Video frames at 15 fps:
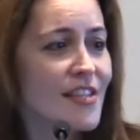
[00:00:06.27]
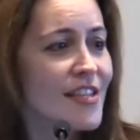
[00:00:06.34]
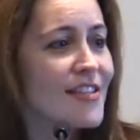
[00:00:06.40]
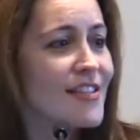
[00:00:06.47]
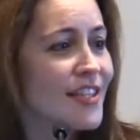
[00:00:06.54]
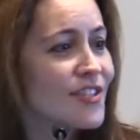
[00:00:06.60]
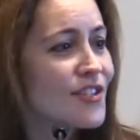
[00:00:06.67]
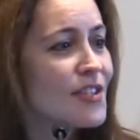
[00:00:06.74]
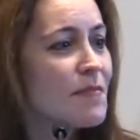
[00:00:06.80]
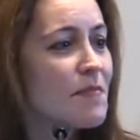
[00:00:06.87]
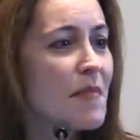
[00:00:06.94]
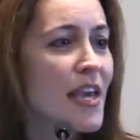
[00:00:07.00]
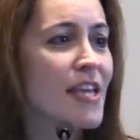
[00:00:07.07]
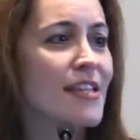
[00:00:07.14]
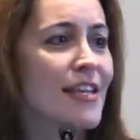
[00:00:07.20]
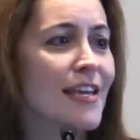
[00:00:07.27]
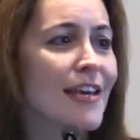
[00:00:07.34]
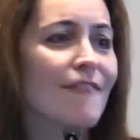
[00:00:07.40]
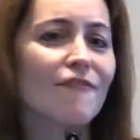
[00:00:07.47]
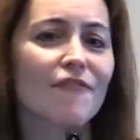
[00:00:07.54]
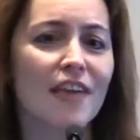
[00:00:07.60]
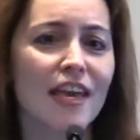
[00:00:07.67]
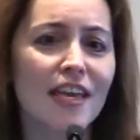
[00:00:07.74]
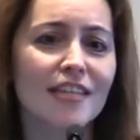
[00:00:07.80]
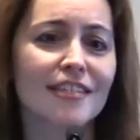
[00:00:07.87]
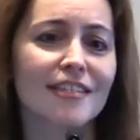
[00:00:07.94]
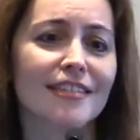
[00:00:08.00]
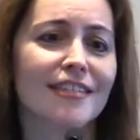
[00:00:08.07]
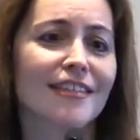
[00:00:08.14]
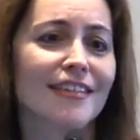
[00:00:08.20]
This is such an amazing
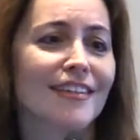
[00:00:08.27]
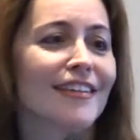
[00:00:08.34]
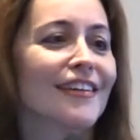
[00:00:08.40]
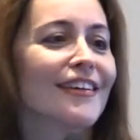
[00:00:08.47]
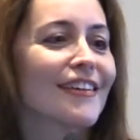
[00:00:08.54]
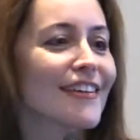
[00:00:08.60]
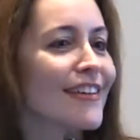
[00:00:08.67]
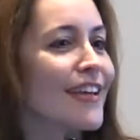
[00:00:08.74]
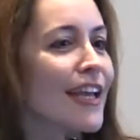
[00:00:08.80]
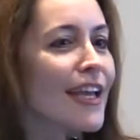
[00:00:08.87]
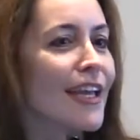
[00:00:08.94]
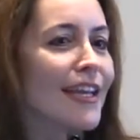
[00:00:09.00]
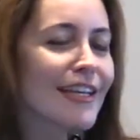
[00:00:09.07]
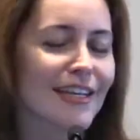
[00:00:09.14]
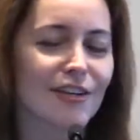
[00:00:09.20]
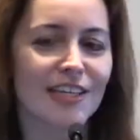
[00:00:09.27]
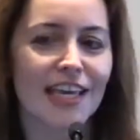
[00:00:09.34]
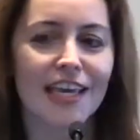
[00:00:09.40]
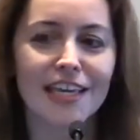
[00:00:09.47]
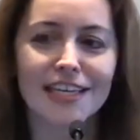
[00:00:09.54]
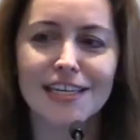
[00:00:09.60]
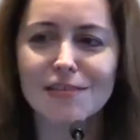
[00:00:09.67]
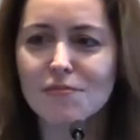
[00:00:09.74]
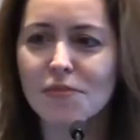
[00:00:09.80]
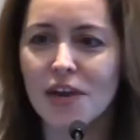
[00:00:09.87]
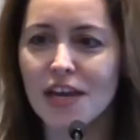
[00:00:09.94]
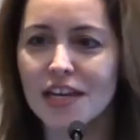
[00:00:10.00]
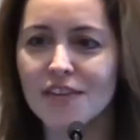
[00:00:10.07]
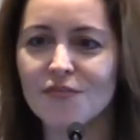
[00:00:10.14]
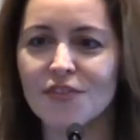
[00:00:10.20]
event. And Candy and
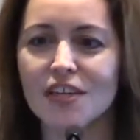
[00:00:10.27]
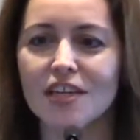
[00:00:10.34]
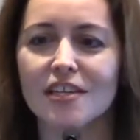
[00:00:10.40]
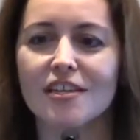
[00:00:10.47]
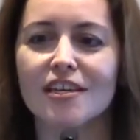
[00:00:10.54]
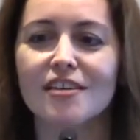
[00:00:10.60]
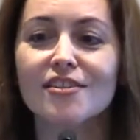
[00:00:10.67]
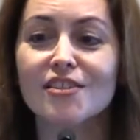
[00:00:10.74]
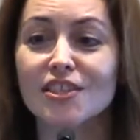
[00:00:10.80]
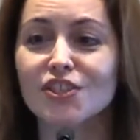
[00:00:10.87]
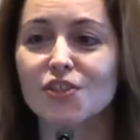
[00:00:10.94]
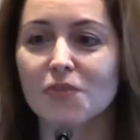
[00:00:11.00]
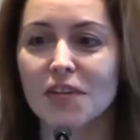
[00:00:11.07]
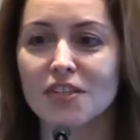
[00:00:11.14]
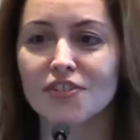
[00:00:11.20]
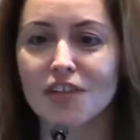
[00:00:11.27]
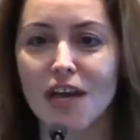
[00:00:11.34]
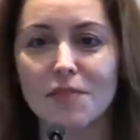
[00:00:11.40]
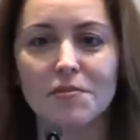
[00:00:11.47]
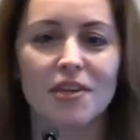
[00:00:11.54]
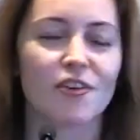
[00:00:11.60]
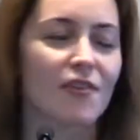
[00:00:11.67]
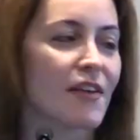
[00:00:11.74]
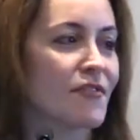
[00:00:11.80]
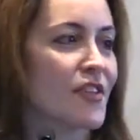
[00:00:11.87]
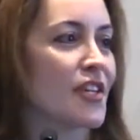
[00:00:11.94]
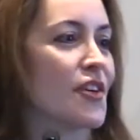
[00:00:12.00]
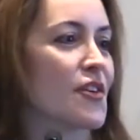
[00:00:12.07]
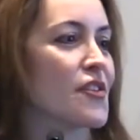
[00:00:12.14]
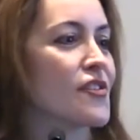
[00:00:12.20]
Brad have done such a great job year after
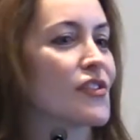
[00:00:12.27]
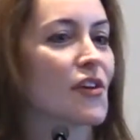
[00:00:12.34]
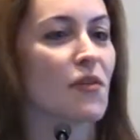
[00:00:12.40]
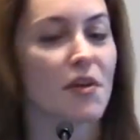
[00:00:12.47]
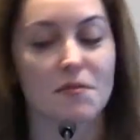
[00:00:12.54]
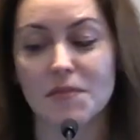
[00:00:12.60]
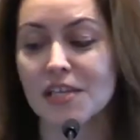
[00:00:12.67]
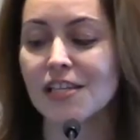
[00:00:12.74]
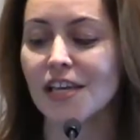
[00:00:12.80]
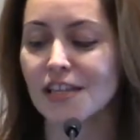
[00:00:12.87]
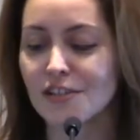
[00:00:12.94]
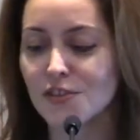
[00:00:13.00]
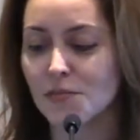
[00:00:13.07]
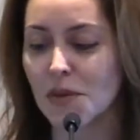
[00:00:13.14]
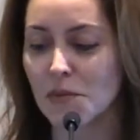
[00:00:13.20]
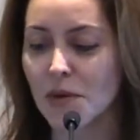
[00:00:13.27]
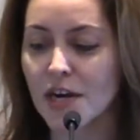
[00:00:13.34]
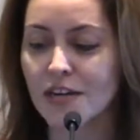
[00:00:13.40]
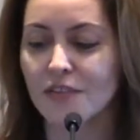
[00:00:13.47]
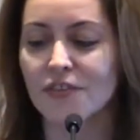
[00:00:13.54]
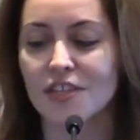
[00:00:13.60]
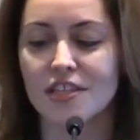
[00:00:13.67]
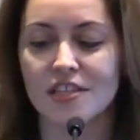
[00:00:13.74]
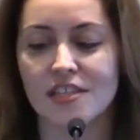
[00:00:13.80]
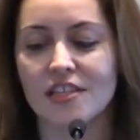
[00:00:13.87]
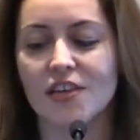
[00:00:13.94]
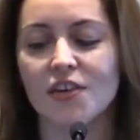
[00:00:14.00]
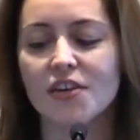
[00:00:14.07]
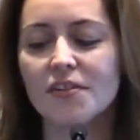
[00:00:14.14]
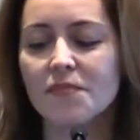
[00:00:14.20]
year, so I'm excited to be a part of it
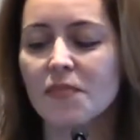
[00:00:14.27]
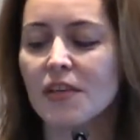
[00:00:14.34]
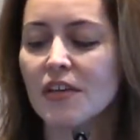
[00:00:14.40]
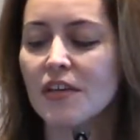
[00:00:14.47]
this year.